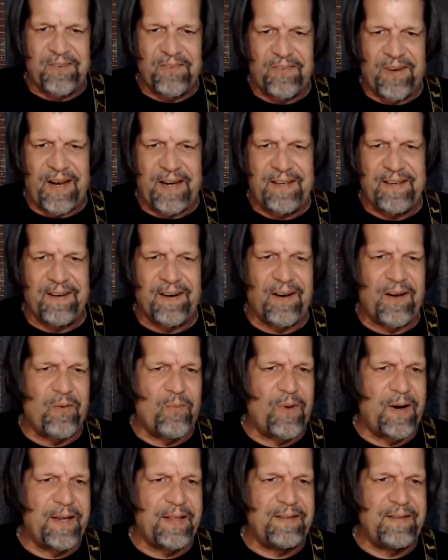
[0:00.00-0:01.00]
right here. I
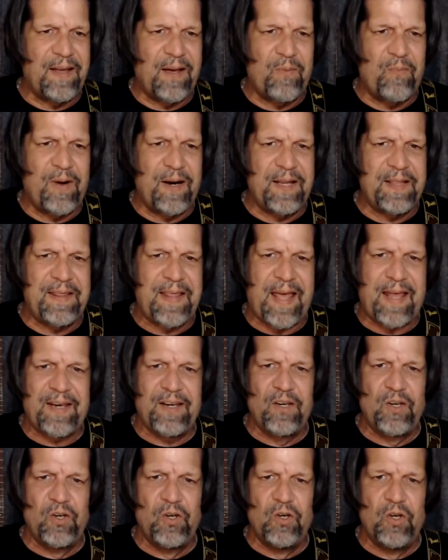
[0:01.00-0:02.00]
wanted that
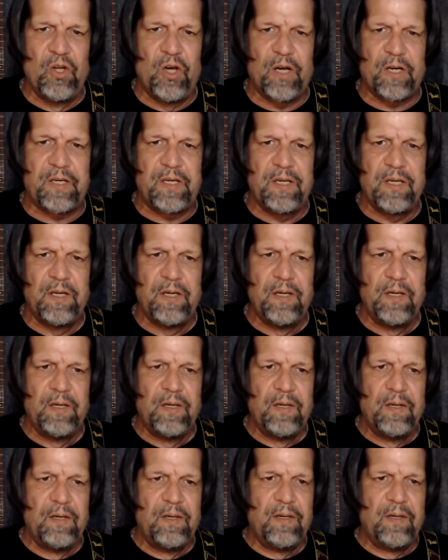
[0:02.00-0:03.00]
look.
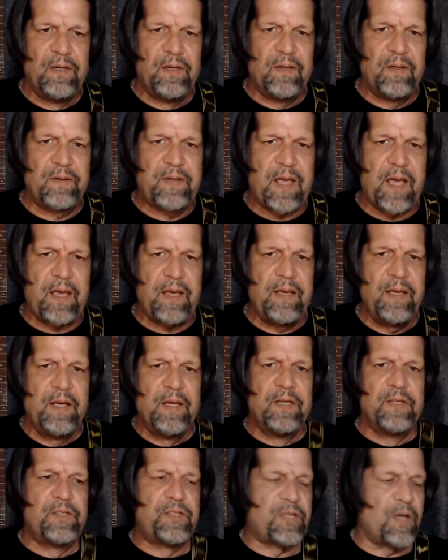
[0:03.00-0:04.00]
Okay,
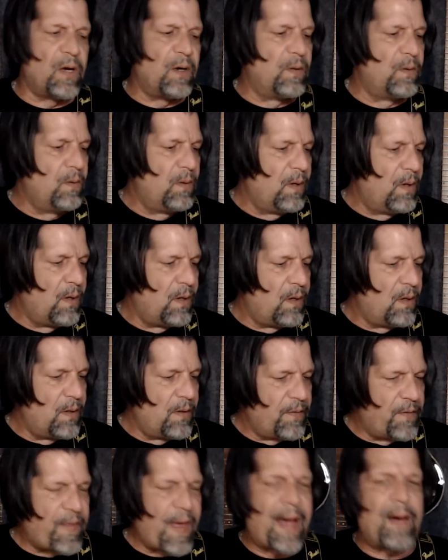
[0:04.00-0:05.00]
so
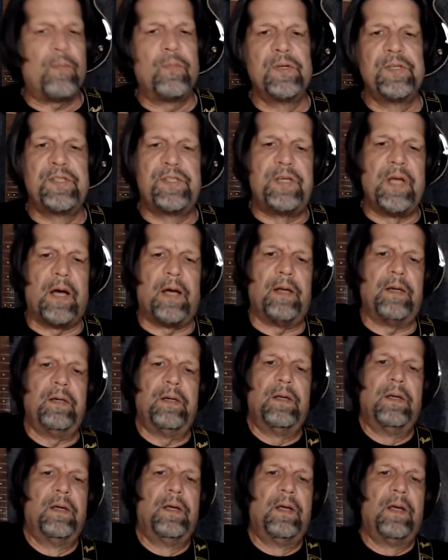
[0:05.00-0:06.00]
that was done,
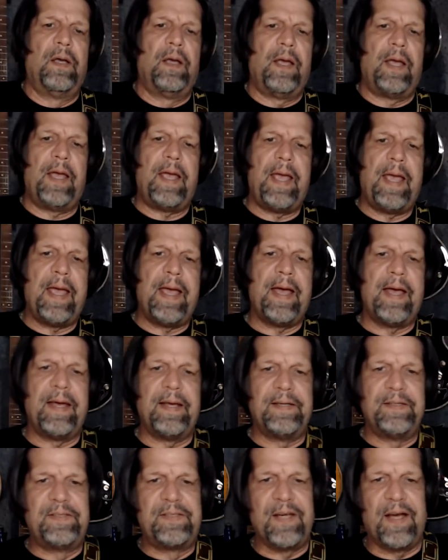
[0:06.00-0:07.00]

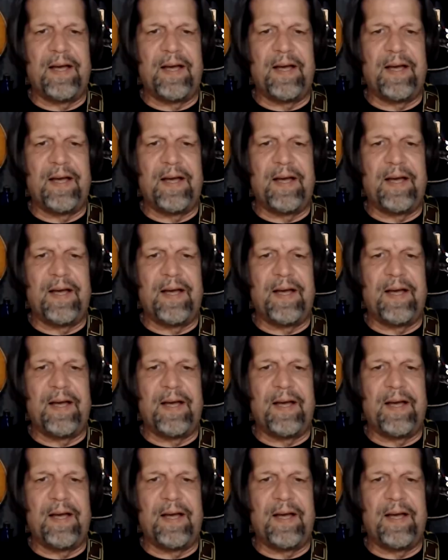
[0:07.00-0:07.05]
and